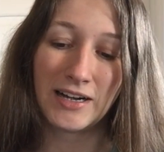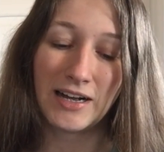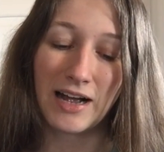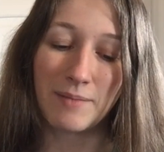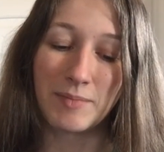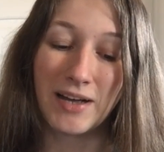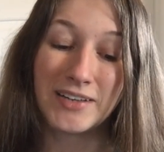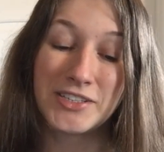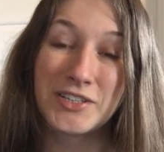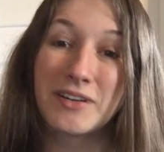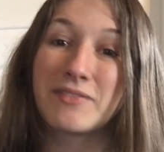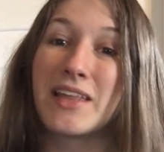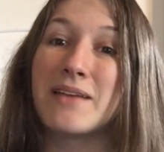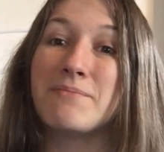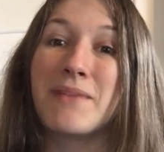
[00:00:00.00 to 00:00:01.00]
I'm not sure
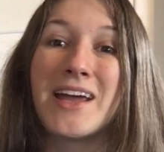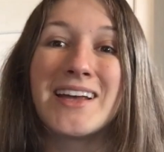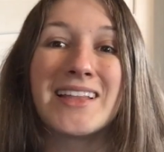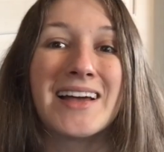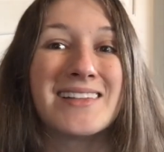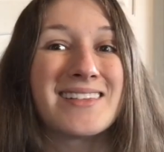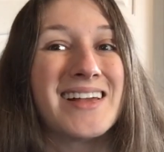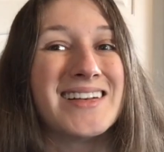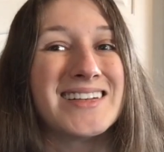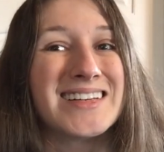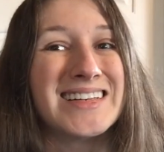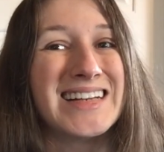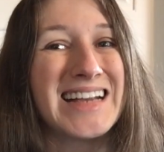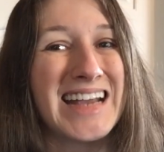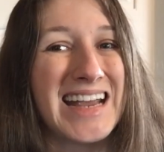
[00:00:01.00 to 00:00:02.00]
if they make that scent
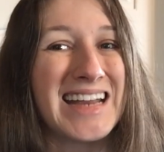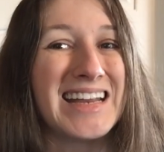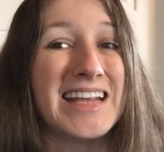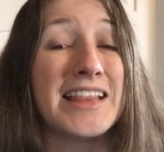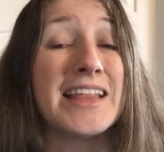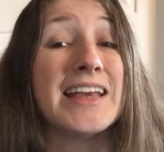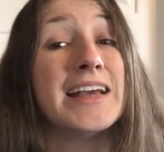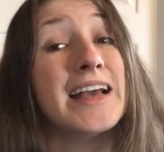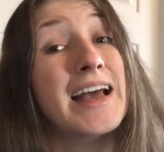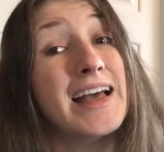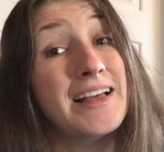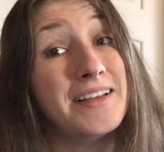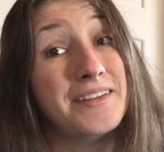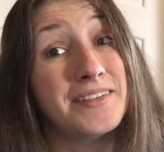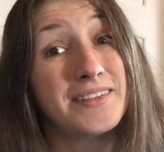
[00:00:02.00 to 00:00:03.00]
in anything
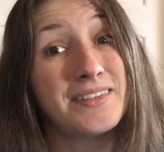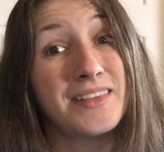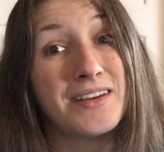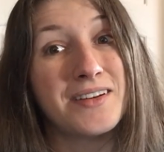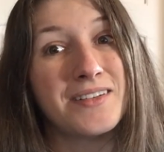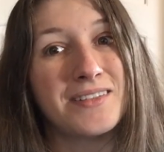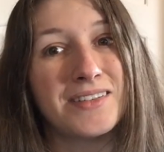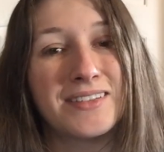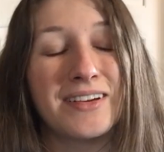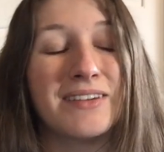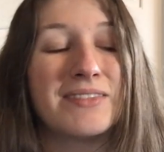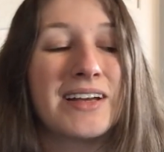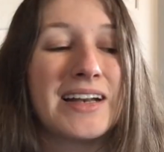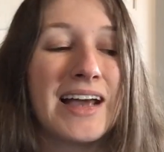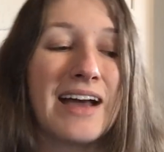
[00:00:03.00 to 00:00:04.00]
else, though, so
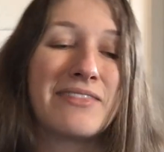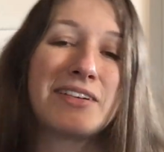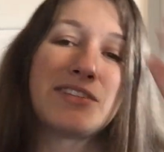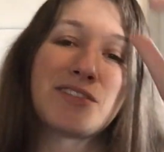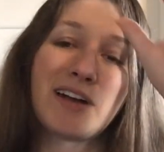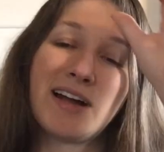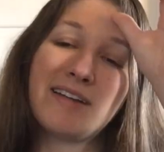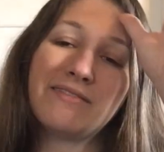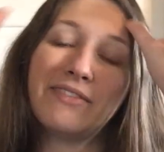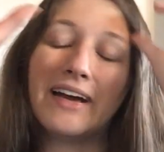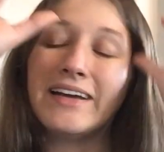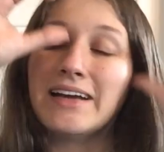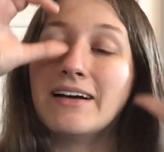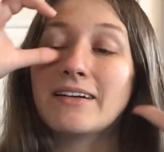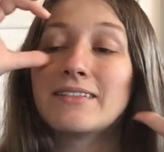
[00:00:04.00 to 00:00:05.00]
I'm gonna have to try and
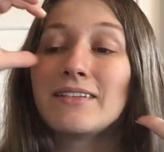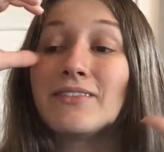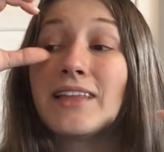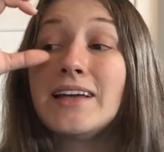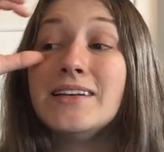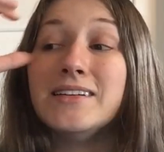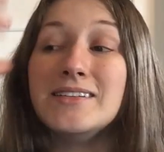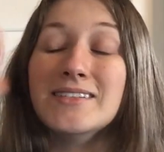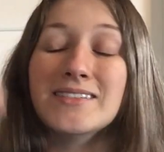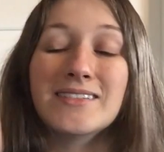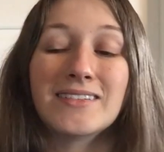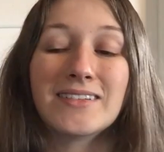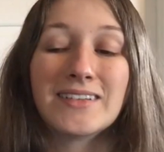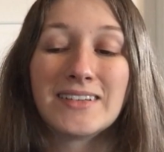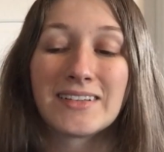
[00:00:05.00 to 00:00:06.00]
find out, because if they
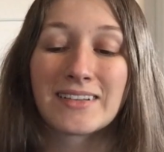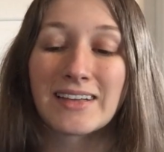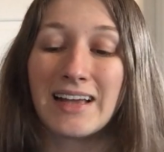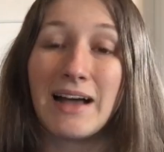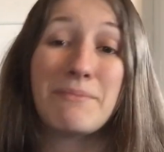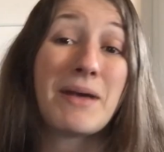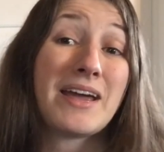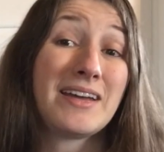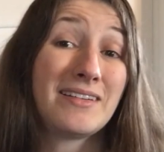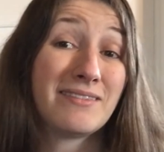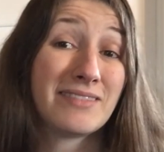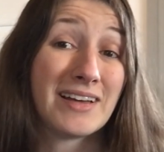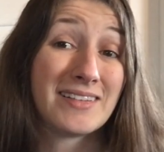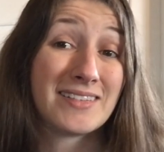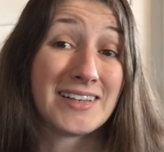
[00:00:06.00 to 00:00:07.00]
do, I may
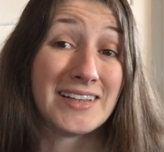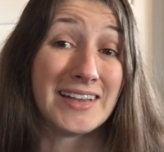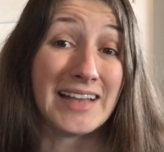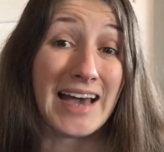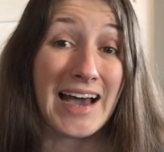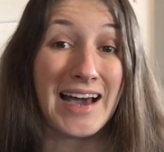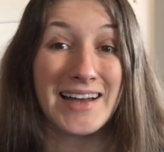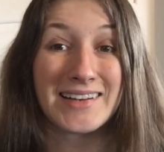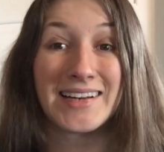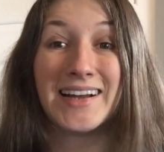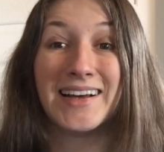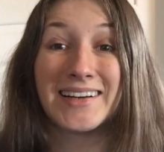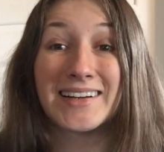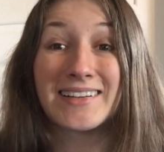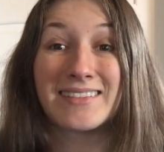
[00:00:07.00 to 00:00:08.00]
invest in that,
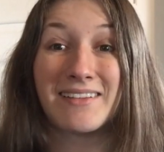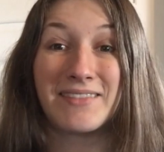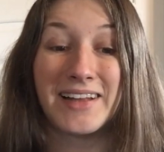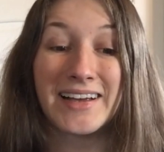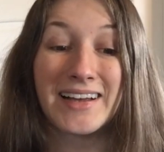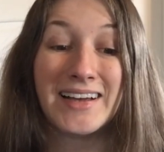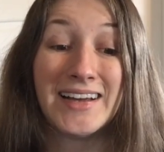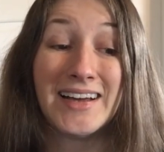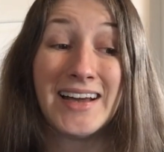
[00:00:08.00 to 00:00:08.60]
because I'm like,